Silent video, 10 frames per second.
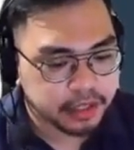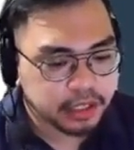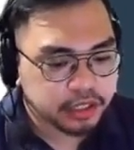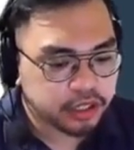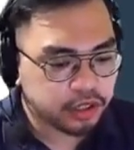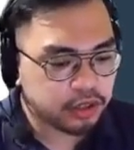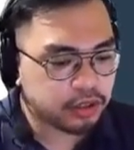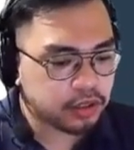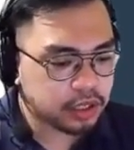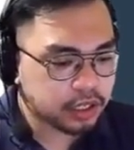
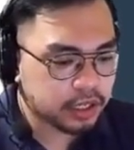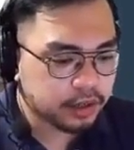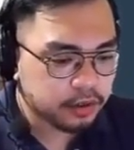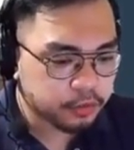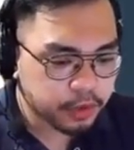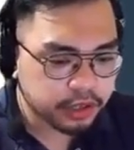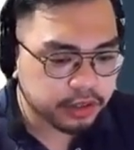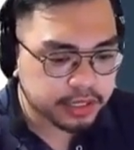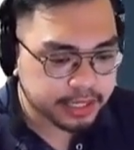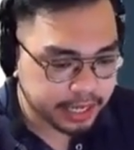So we could
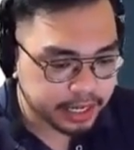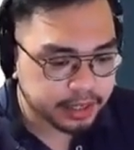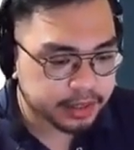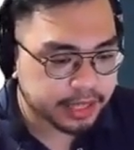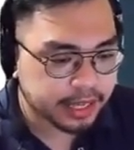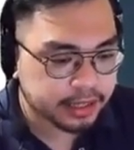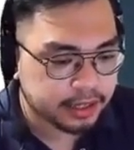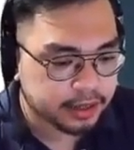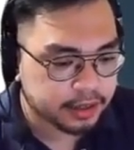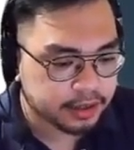say that
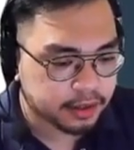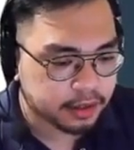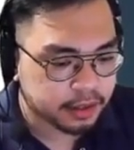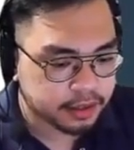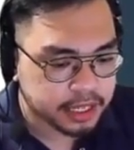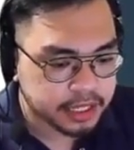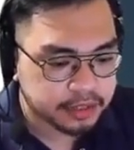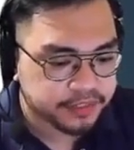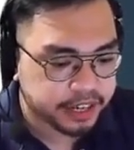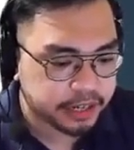these
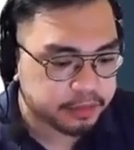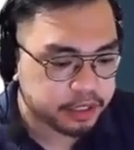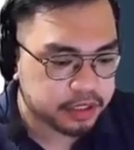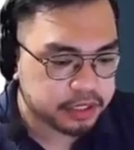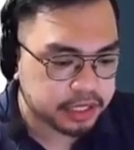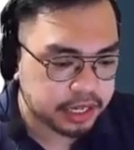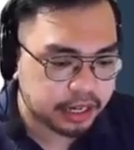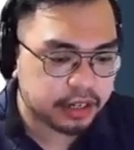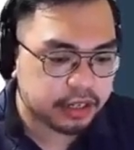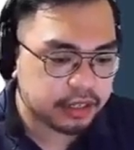variables
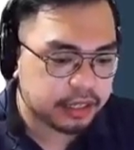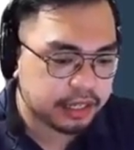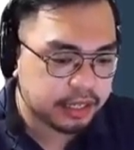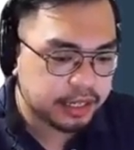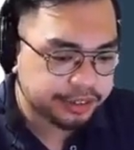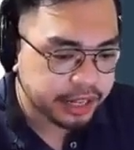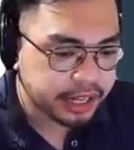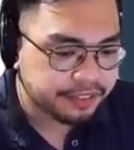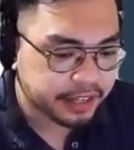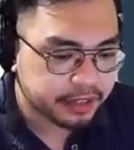are
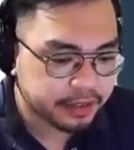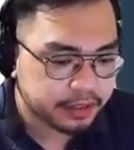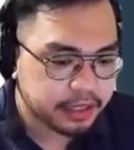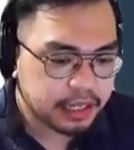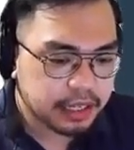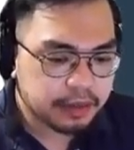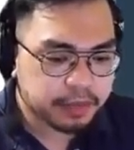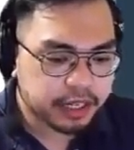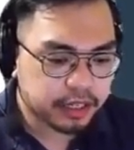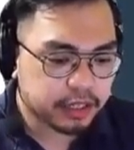relevant
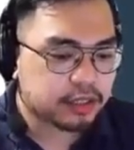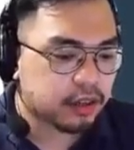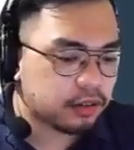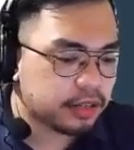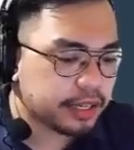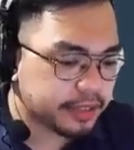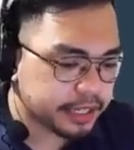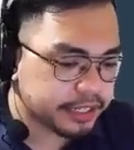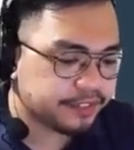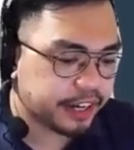because only
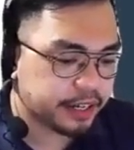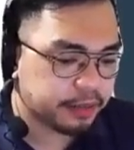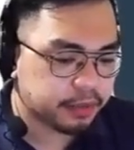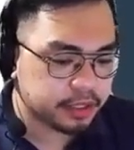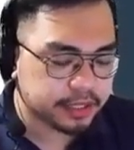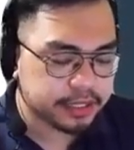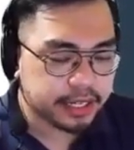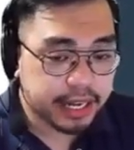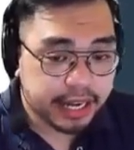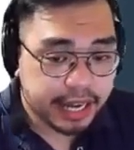these variables
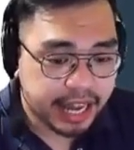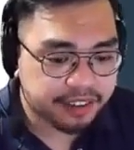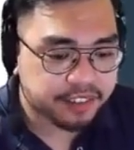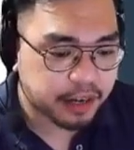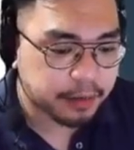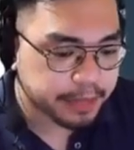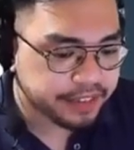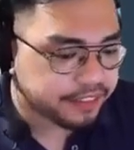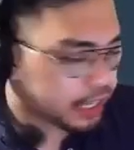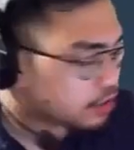have a
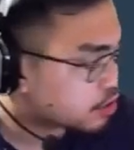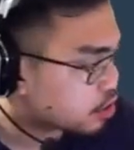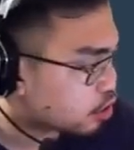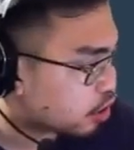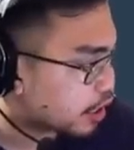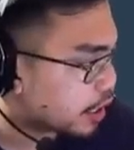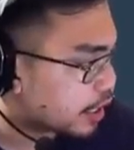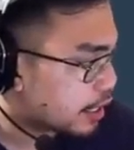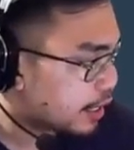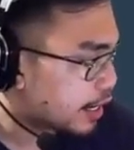p-value score
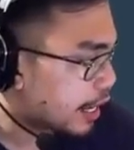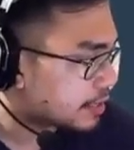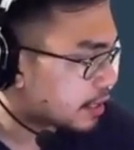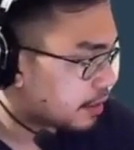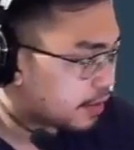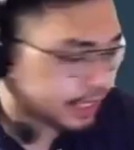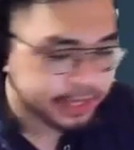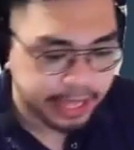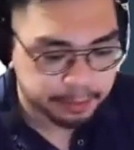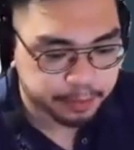less than
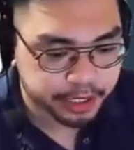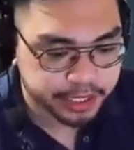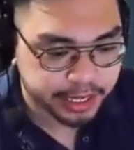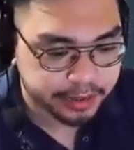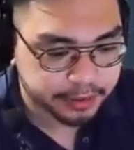10%.